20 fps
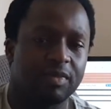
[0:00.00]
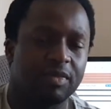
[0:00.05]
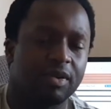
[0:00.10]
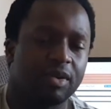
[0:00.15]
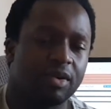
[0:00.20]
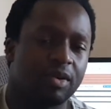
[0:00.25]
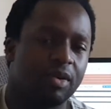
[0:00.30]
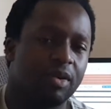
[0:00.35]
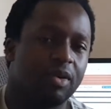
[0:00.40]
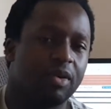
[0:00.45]

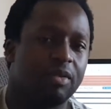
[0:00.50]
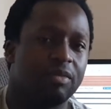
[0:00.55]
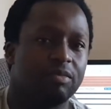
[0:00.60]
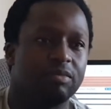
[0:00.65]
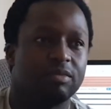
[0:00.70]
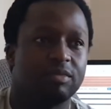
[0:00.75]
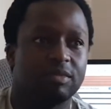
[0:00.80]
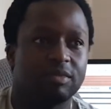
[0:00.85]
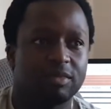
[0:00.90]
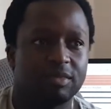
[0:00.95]
or
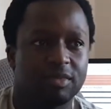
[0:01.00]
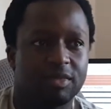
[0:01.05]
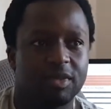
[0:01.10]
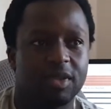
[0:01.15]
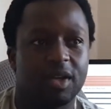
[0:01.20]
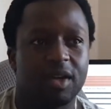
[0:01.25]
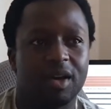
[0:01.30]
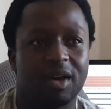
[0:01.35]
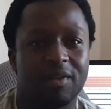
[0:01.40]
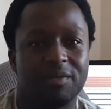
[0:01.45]

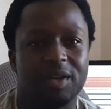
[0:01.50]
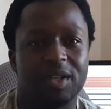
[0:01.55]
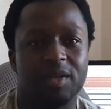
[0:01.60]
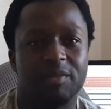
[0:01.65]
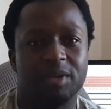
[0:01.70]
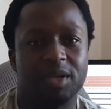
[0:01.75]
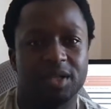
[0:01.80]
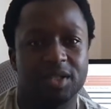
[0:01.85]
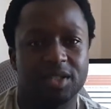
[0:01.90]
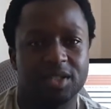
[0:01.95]
the
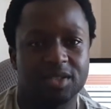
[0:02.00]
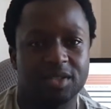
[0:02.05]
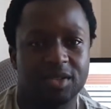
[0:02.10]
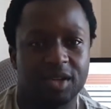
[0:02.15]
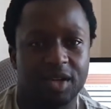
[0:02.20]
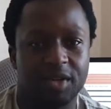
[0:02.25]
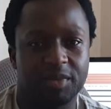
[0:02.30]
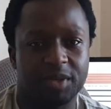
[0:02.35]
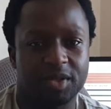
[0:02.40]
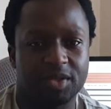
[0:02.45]
availability is not
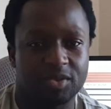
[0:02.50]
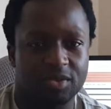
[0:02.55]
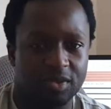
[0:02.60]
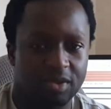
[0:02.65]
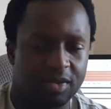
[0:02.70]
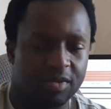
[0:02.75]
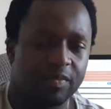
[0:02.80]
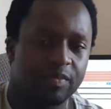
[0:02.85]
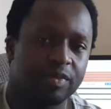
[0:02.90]
gonna be as strong.